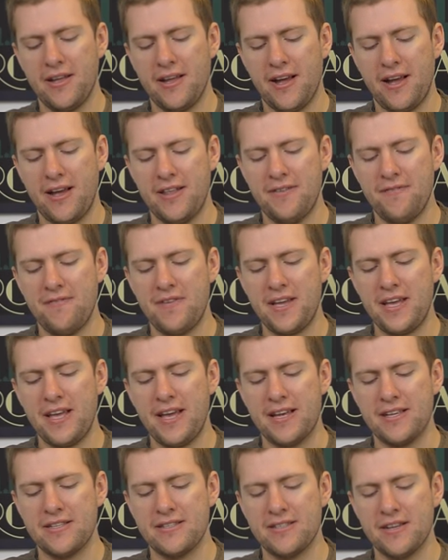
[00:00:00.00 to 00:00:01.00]
And the thing
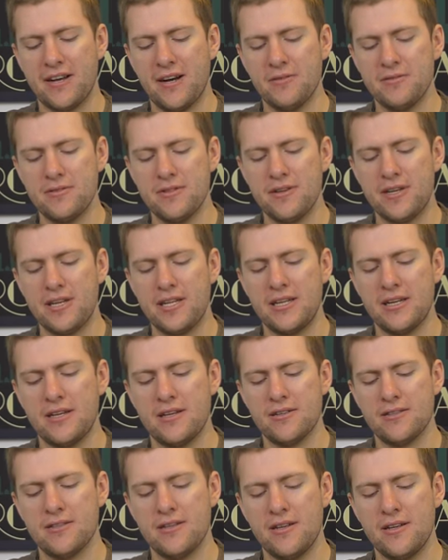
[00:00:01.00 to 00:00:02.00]
is, I was looking at her, I
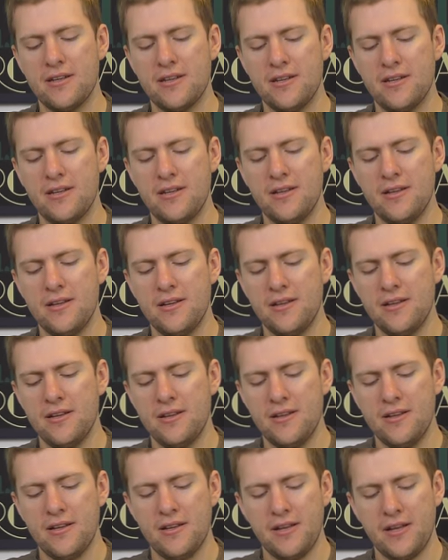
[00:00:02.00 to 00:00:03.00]
was like,
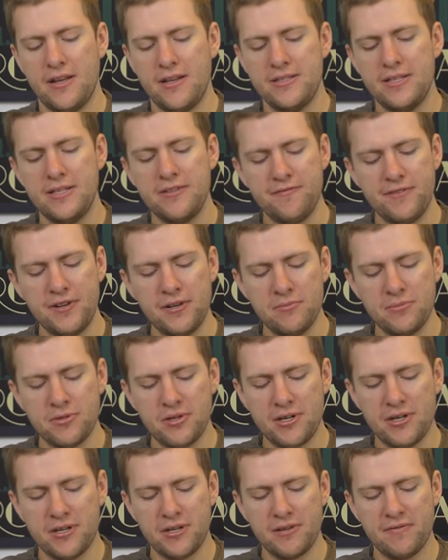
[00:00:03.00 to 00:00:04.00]
is this film
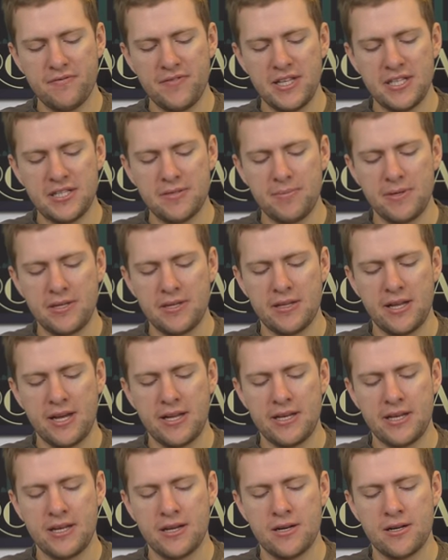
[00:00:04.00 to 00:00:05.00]
trying to convince me that
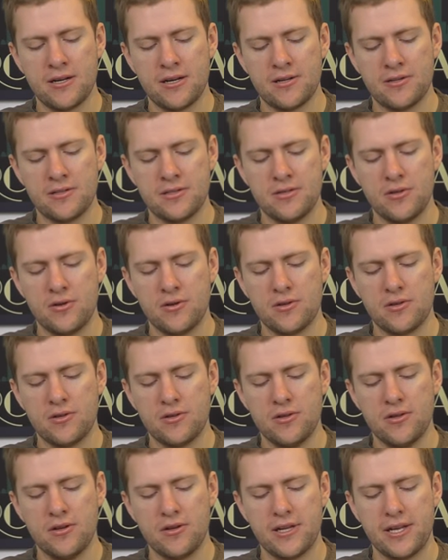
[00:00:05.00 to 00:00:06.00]
Lady Gaga is not good
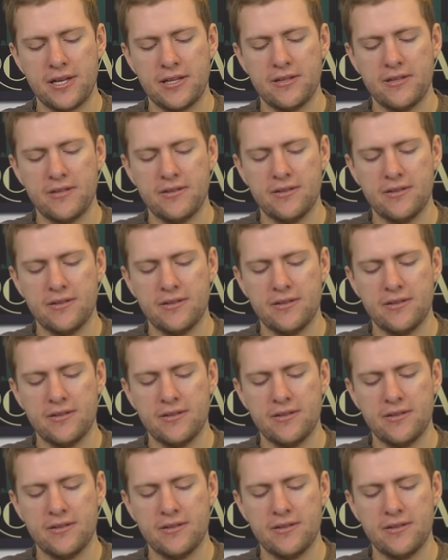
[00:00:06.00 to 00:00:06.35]
looking?